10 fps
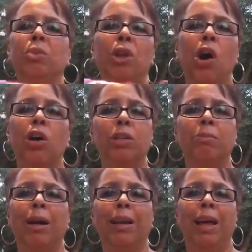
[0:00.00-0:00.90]
been
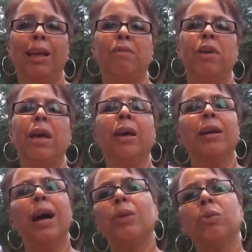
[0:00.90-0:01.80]
hardened by life.
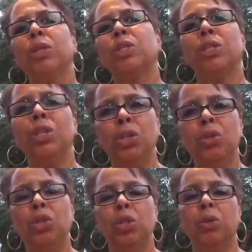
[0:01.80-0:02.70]
God wants to
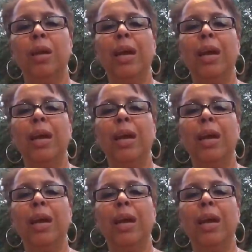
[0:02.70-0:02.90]
use you.